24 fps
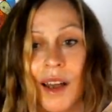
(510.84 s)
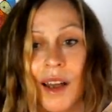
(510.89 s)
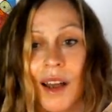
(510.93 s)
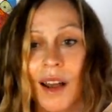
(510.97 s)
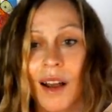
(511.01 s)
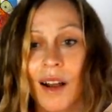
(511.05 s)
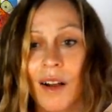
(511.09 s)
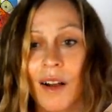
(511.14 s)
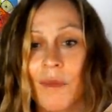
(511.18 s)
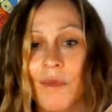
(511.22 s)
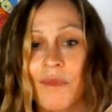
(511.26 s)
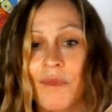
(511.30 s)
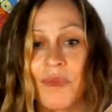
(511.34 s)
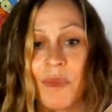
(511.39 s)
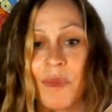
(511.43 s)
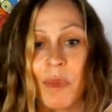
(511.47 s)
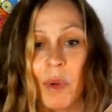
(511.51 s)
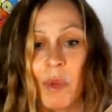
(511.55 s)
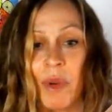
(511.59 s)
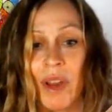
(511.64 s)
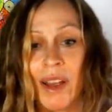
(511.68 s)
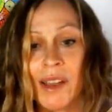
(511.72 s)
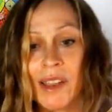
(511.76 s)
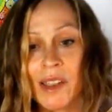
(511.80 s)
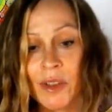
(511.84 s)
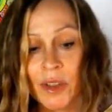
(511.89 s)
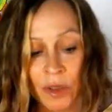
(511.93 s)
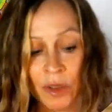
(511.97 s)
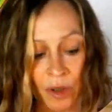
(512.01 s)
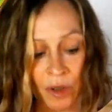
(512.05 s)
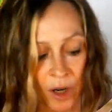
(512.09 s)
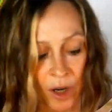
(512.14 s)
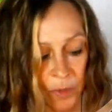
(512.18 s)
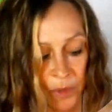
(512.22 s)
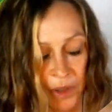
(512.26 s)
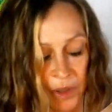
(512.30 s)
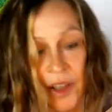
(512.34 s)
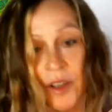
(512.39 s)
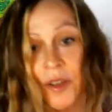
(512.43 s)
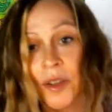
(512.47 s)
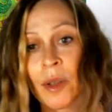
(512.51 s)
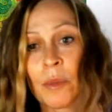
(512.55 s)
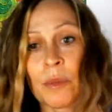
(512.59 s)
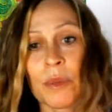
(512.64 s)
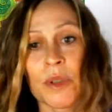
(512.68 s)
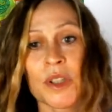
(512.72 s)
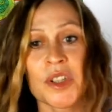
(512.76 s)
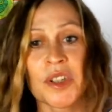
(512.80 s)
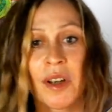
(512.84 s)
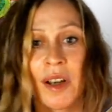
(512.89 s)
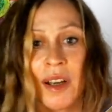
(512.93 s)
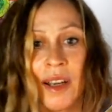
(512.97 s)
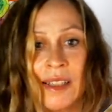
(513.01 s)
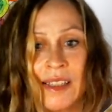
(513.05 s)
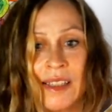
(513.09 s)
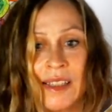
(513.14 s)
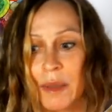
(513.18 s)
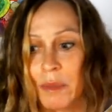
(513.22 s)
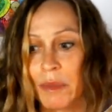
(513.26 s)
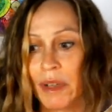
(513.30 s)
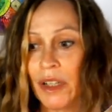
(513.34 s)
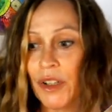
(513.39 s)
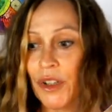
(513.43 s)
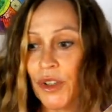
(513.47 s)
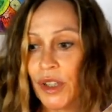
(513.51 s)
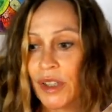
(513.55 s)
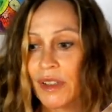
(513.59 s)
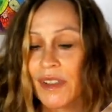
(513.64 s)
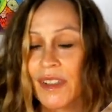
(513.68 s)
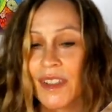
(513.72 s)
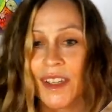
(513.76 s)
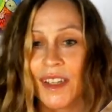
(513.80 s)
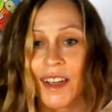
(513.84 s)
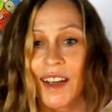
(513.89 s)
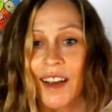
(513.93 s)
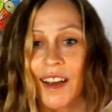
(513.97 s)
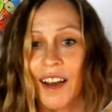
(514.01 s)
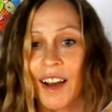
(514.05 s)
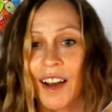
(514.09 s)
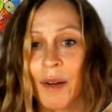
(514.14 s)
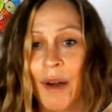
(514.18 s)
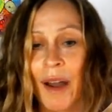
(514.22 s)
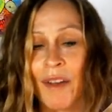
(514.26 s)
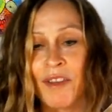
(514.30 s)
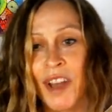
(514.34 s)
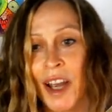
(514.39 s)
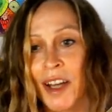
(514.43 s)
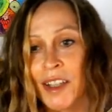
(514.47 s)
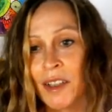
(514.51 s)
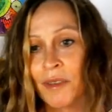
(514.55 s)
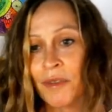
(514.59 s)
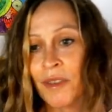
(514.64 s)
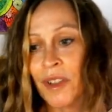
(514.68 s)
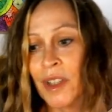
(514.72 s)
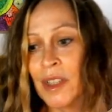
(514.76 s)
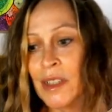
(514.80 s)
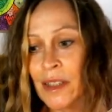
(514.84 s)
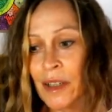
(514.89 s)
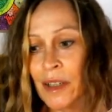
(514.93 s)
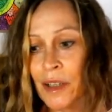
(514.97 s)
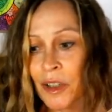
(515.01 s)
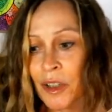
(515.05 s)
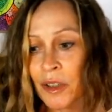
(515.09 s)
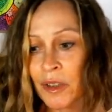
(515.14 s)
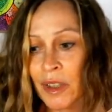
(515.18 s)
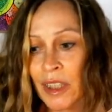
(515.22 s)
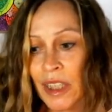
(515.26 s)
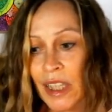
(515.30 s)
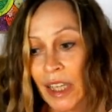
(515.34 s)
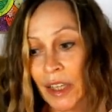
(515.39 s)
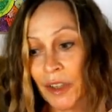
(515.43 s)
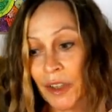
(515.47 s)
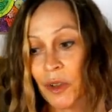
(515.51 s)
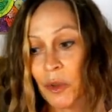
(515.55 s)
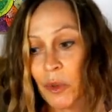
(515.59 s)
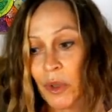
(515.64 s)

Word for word: Um, but we also do harpy eagle and bush dog, as I mentioned. Uh, I've talked to friends that are doing killer